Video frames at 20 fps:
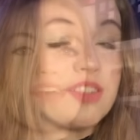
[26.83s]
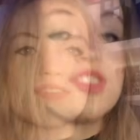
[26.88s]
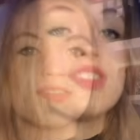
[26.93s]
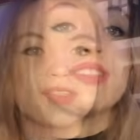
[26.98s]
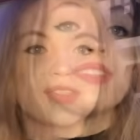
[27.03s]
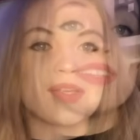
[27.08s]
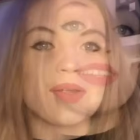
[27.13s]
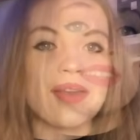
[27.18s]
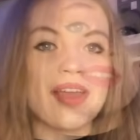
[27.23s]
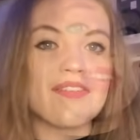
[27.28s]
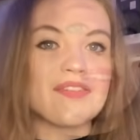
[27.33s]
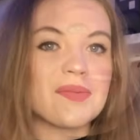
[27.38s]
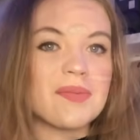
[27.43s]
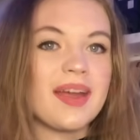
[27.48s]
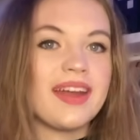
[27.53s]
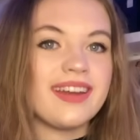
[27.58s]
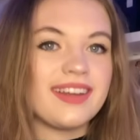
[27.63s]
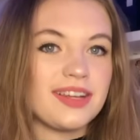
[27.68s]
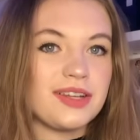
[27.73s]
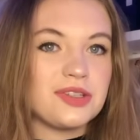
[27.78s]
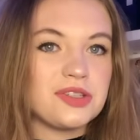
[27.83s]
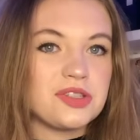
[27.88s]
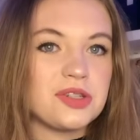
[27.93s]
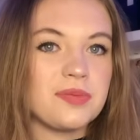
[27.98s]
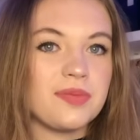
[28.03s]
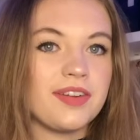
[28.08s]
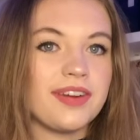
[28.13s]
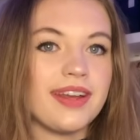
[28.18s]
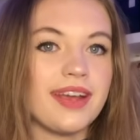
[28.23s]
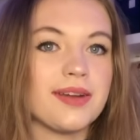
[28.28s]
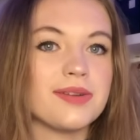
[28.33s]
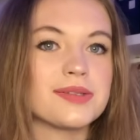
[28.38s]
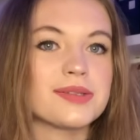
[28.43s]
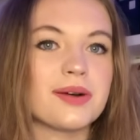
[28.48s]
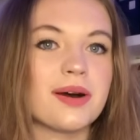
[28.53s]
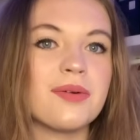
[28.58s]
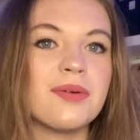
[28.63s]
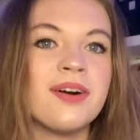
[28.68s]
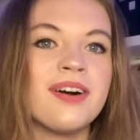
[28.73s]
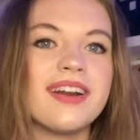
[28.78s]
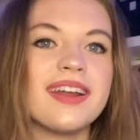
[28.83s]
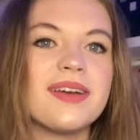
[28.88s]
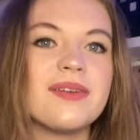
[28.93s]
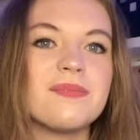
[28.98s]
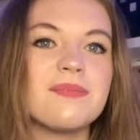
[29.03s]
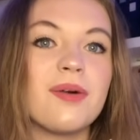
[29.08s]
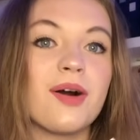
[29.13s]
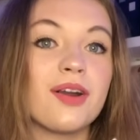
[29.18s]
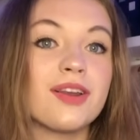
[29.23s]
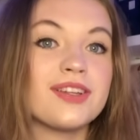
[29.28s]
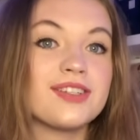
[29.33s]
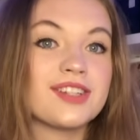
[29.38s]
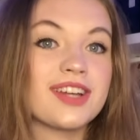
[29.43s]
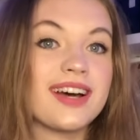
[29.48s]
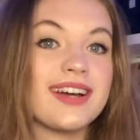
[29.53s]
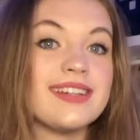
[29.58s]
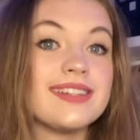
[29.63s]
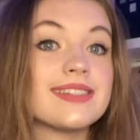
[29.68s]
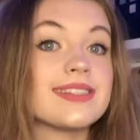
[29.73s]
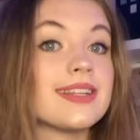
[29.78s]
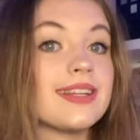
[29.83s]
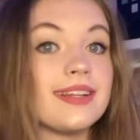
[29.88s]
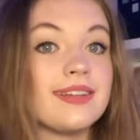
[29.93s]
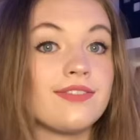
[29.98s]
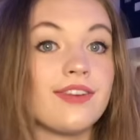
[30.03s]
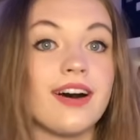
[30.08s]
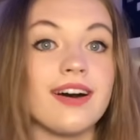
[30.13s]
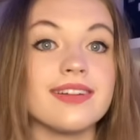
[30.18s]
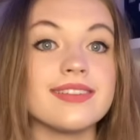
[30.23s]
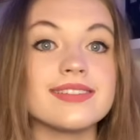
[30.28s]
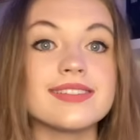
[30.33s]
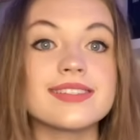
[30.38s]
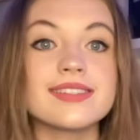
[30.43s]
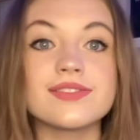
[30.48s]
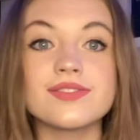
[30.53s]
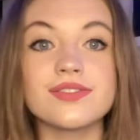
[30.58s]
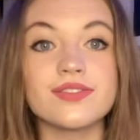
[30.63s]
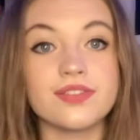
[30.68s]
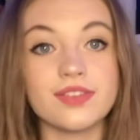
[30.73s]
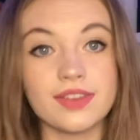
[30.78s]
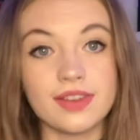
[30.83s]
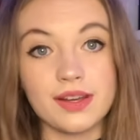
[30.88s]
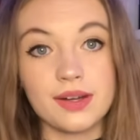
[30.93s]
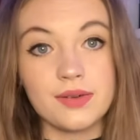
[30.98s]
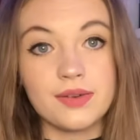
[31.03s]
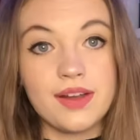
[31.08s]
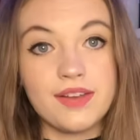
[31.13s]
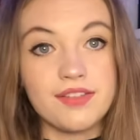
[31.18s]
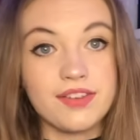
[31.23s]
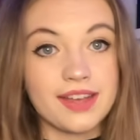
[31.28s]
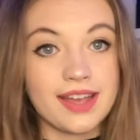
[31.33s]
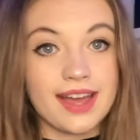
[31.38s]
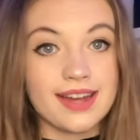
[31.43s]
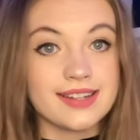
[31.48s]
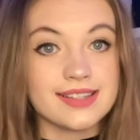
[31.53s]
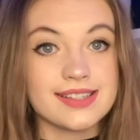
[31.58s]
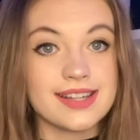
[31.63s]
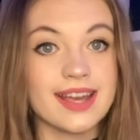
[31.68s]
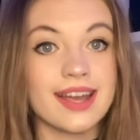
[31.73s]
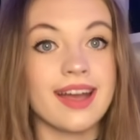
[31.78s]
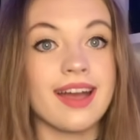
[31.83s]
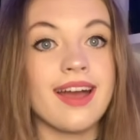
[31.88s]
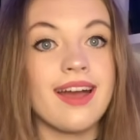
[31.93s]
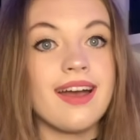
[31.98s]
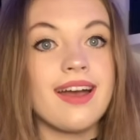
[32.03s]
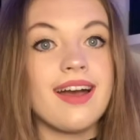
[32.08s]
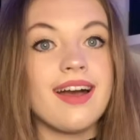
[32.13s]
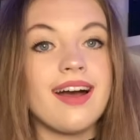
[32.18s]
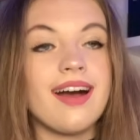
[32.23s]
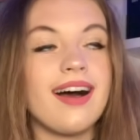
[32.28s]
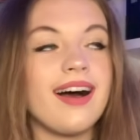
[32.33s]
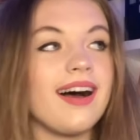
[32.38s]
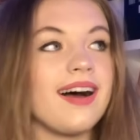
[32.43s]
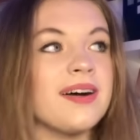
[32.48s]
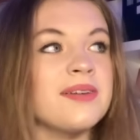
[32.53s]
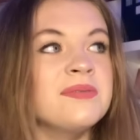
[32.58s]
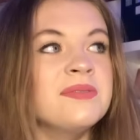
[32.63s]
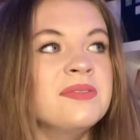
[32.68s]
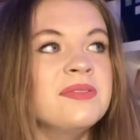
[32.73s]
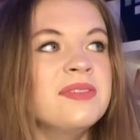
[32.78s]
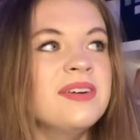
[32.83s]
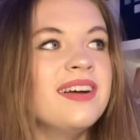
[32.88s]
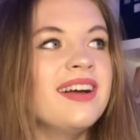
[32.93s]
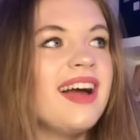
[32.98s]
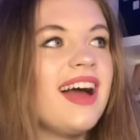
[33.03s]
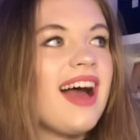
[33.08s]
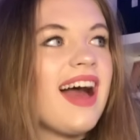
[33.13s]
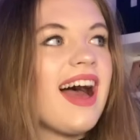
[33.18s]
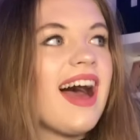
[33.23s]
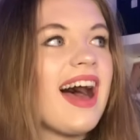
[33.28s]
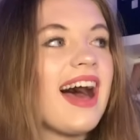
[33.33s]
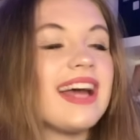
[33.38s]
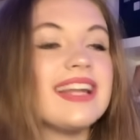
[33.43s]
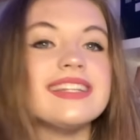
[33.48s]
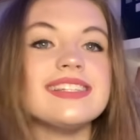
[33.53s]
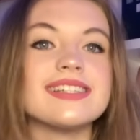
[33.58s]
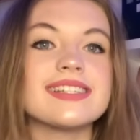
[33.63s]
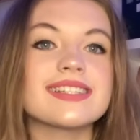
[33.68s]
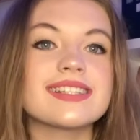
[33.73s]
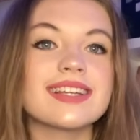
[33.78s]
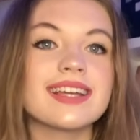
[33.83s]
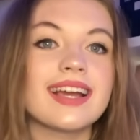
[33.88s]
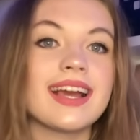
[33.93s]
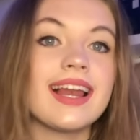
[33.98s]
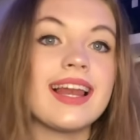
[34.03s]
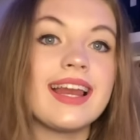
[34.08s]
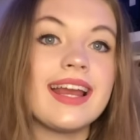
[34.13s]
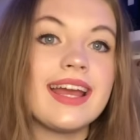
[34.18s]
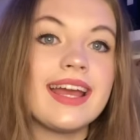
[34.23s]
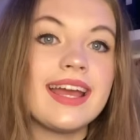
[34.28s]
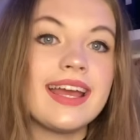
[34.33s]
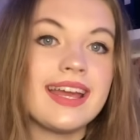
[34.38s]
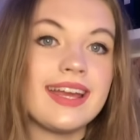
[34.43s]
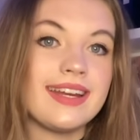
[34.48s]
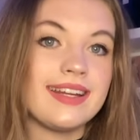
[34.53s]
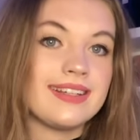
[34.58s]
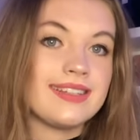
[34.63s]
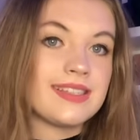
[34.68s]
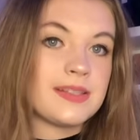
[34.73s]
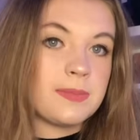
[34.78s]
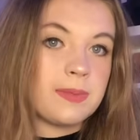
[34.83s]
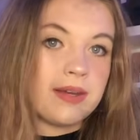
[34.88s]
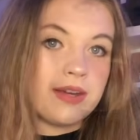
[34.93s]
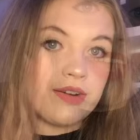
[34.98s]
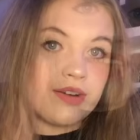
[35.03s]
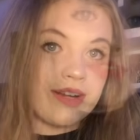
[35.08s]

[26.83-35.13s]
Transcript: GCSE. I've also never made a YouTube video, so I want to apologise in advance for the horrific editing and clear inexperience.